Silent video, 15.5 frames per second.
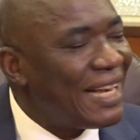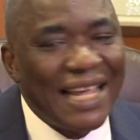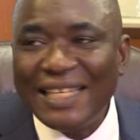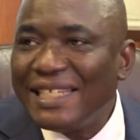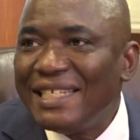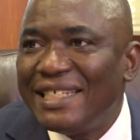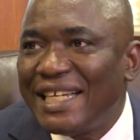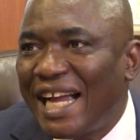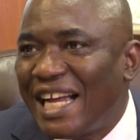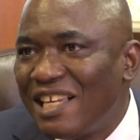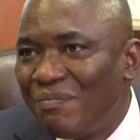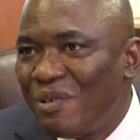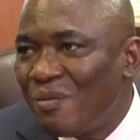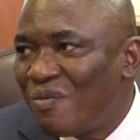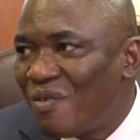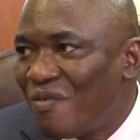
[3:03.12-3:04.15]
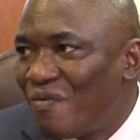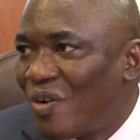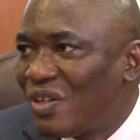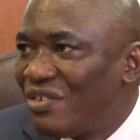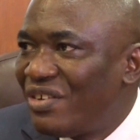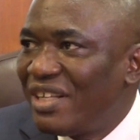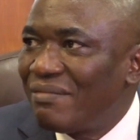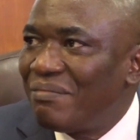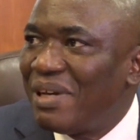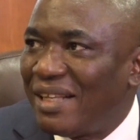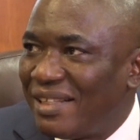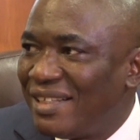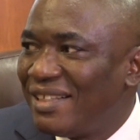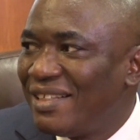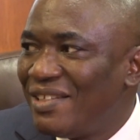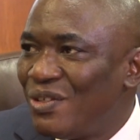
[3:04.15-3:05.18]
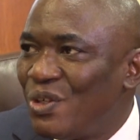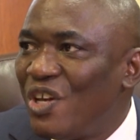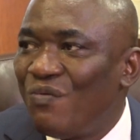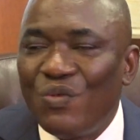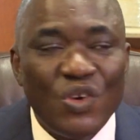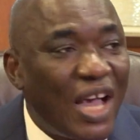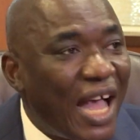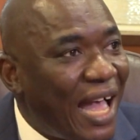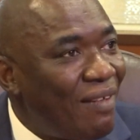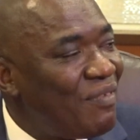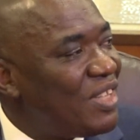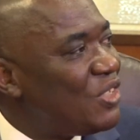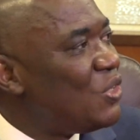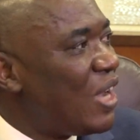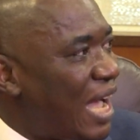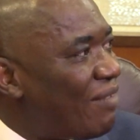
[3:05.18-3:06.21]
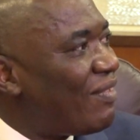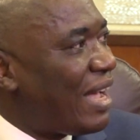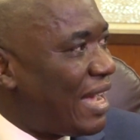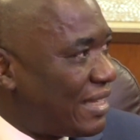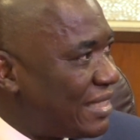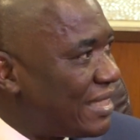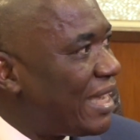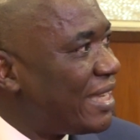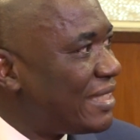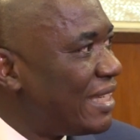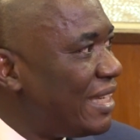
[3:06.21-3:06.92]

doesn't charge people for treatment. So if you have it, you have access